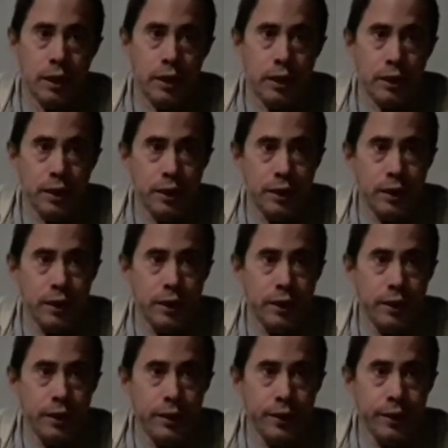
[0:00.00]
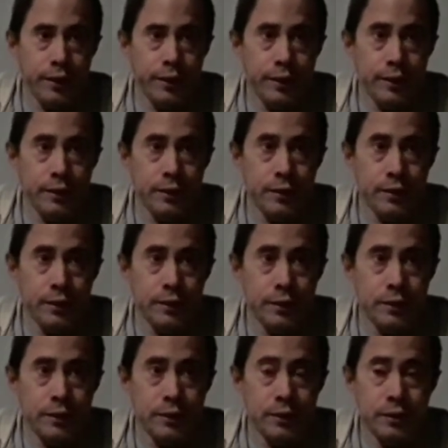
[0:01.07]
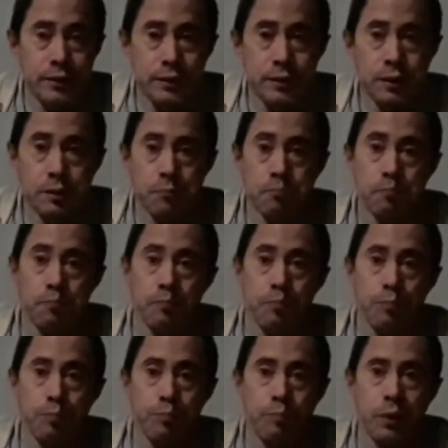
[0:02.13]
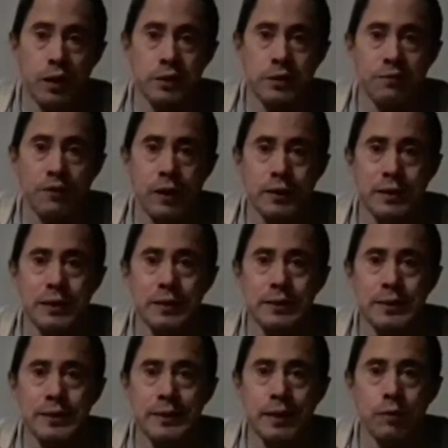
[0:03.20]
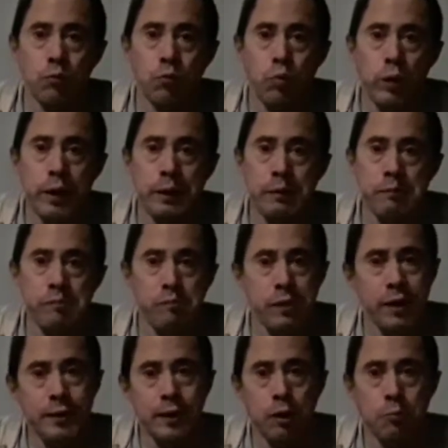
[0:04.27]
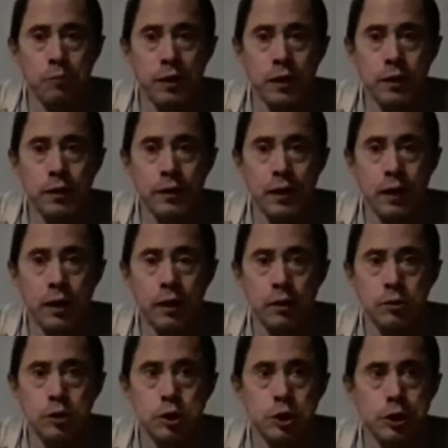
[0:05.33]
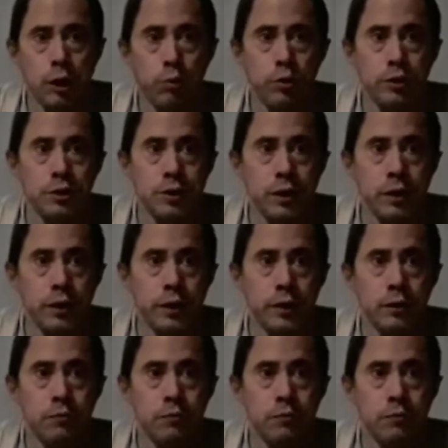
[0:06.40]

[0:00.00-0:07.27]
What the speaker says: the basic fact is that we Mgtow men can, shall we say,